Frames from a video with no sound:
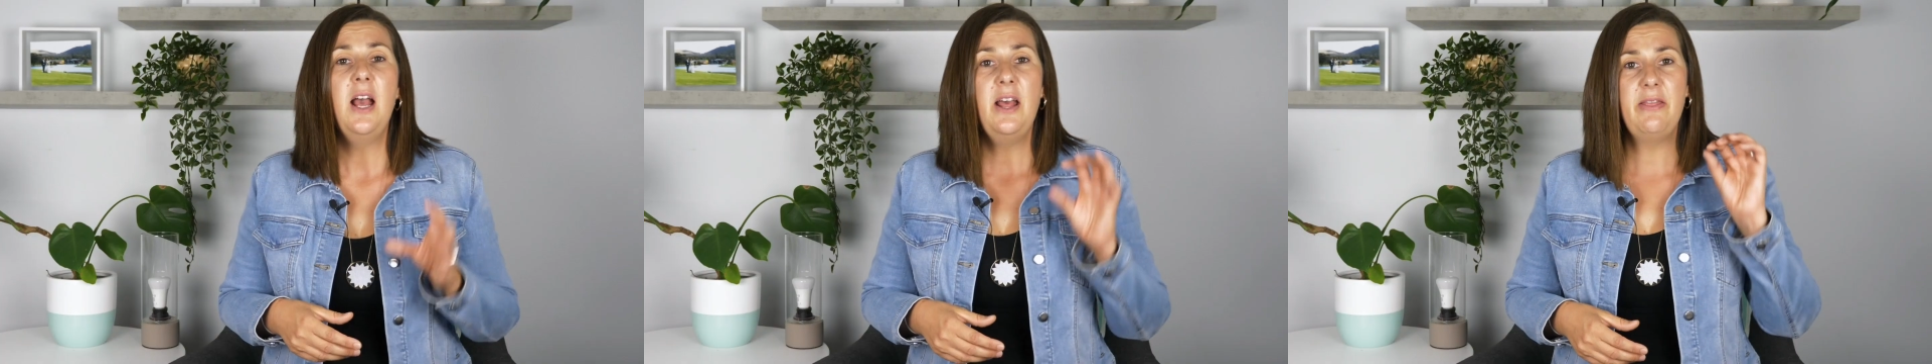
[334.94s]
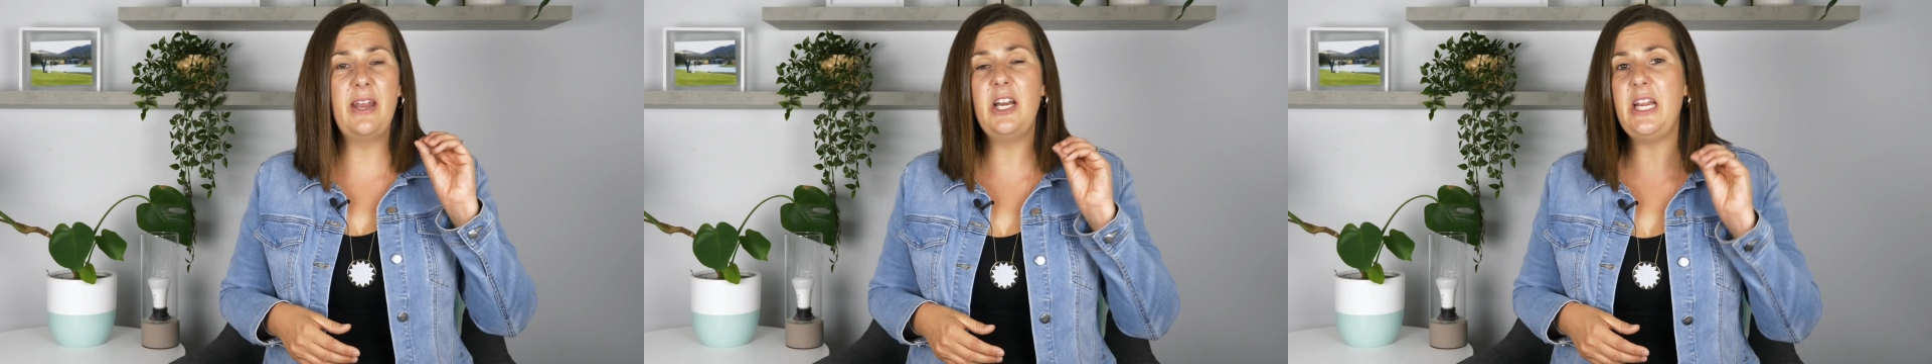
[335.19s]

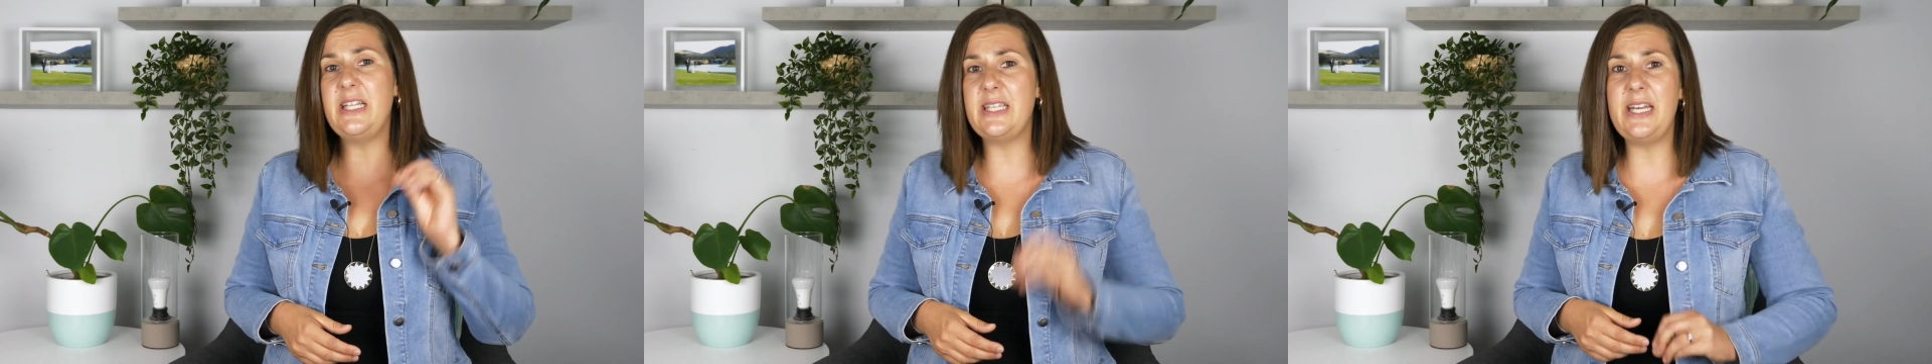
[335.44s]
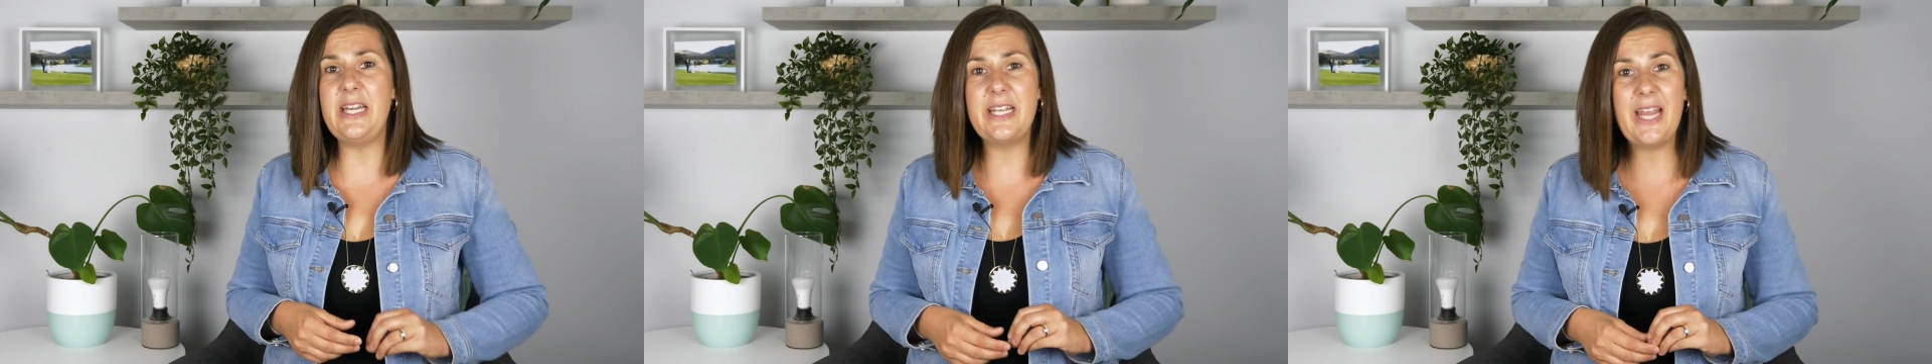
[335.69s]
then it is
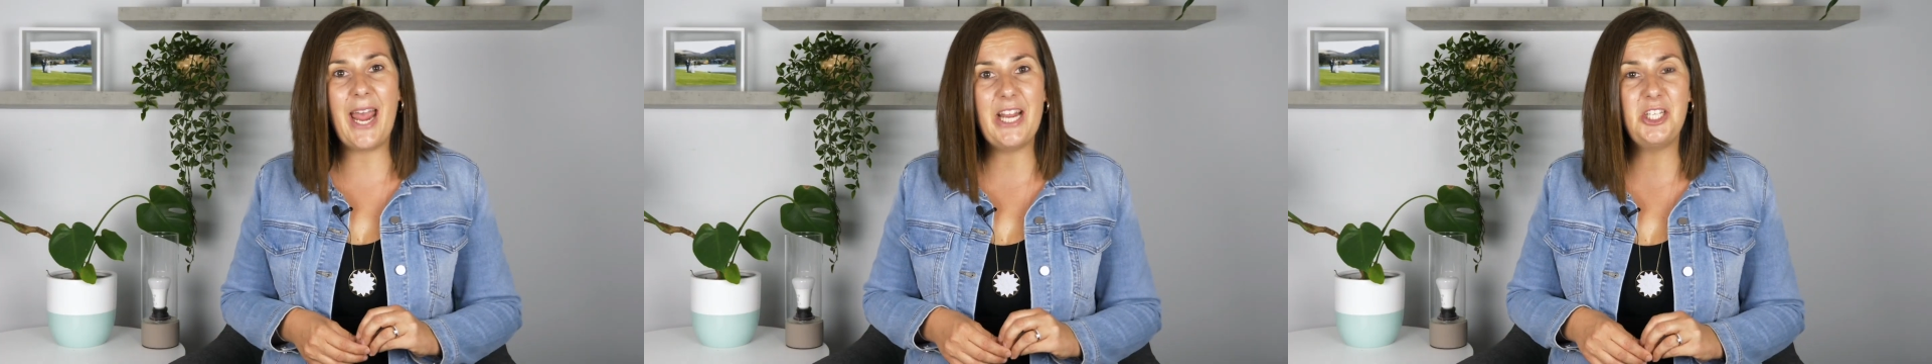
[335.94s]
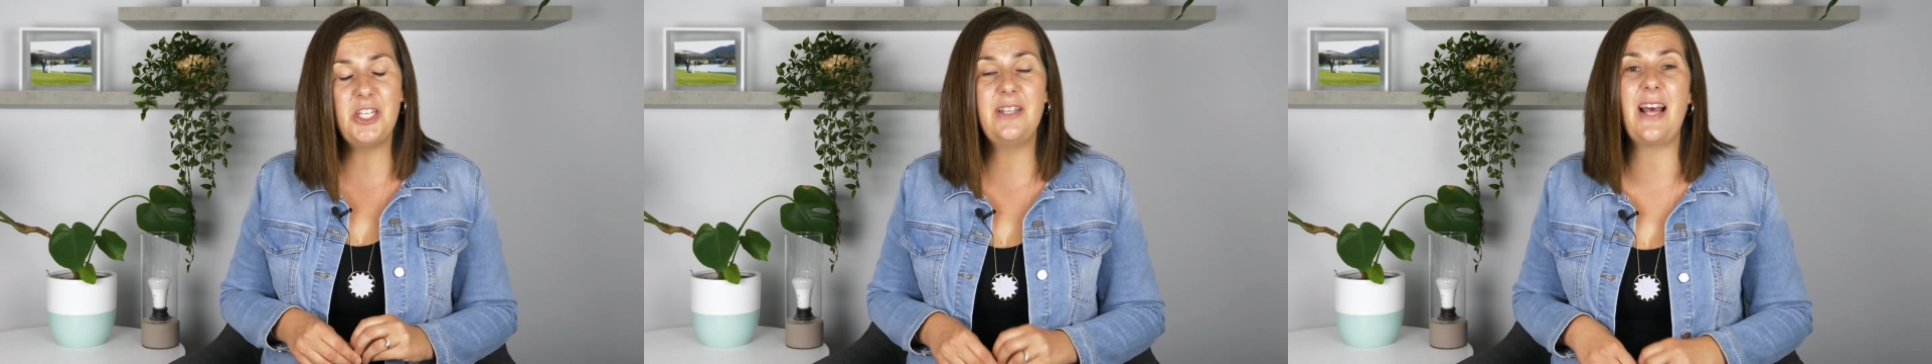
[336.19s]
an
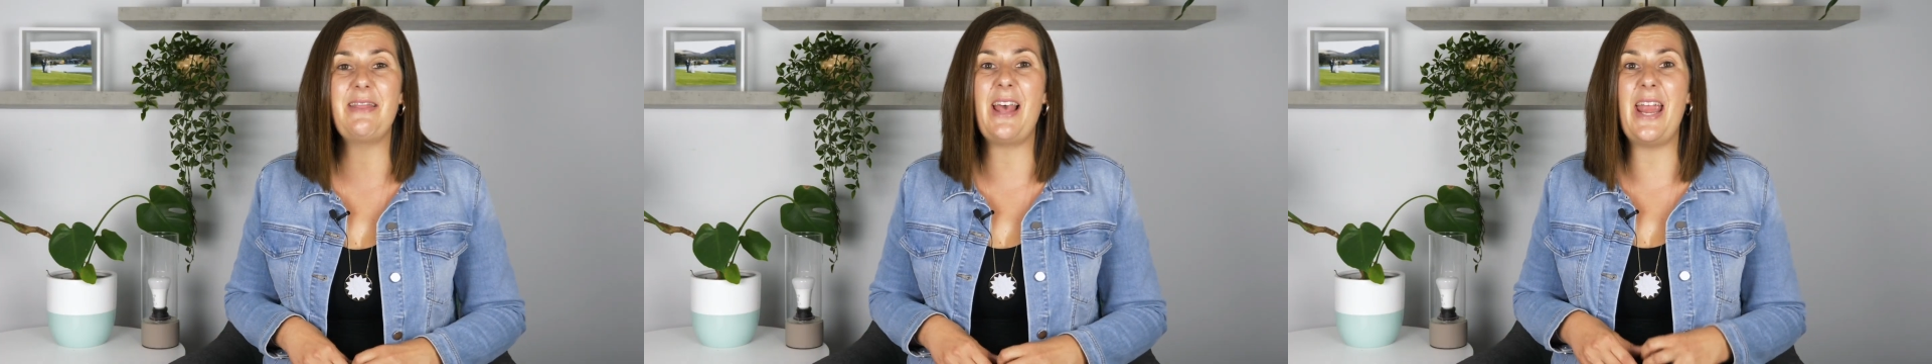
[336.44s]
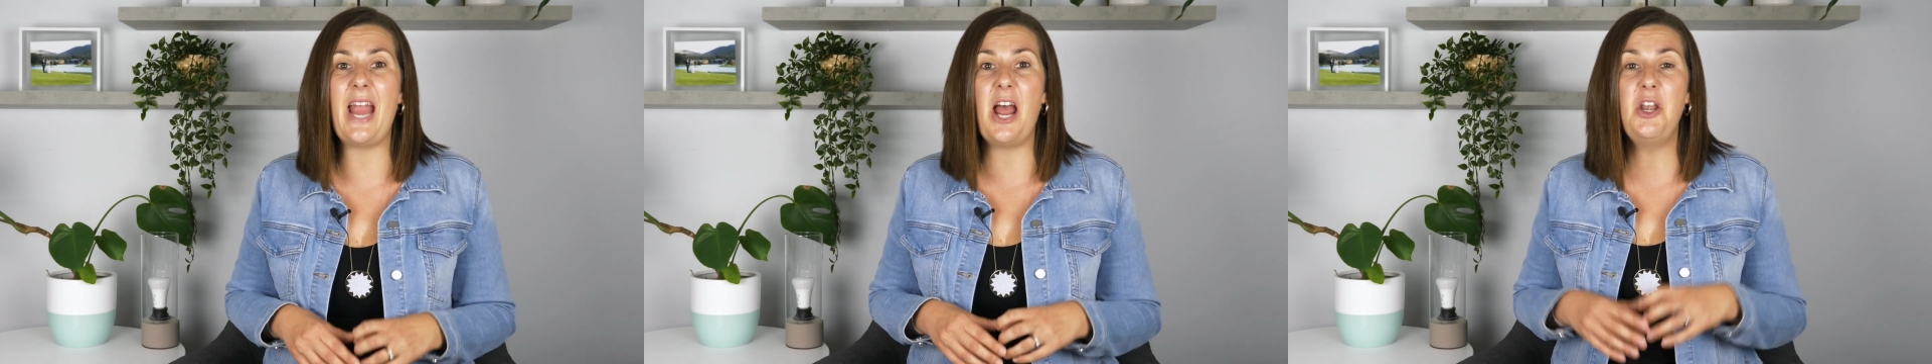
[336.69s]
indication that
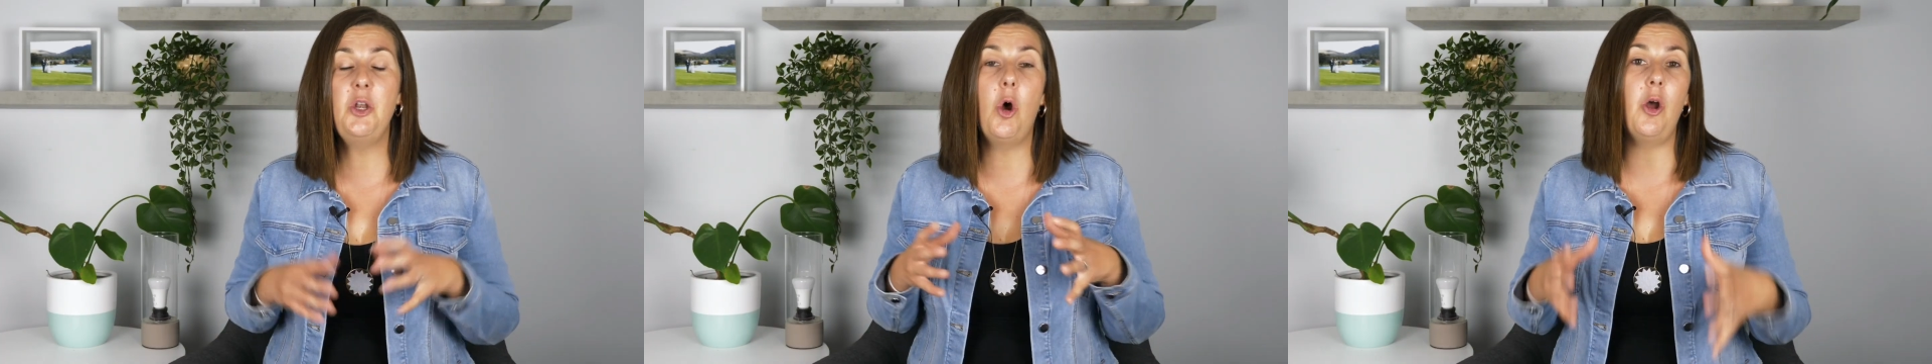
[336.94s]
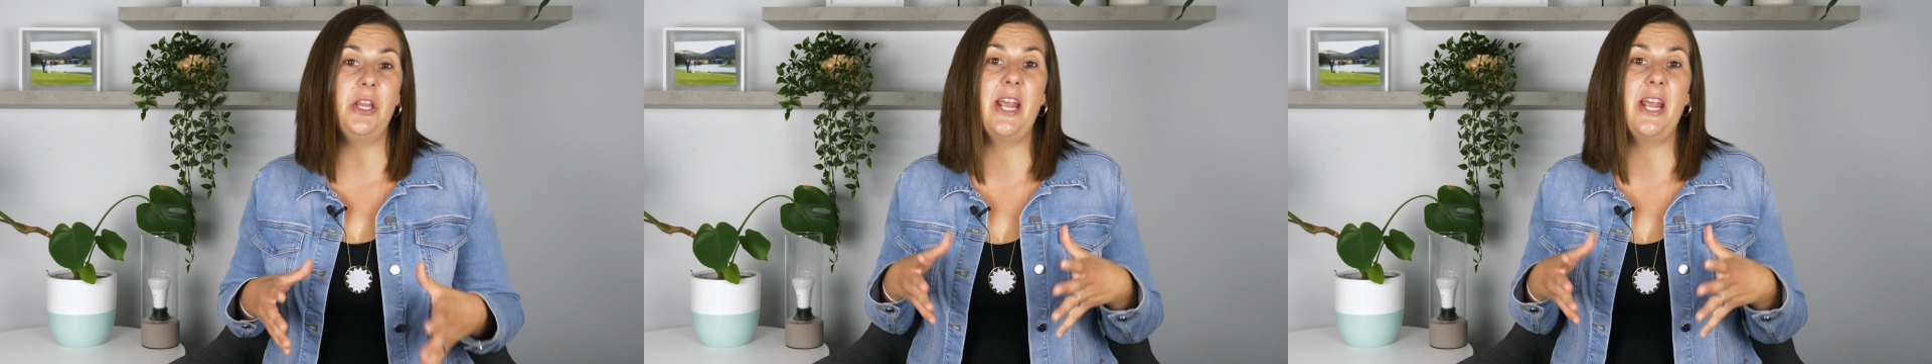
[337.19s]
they are not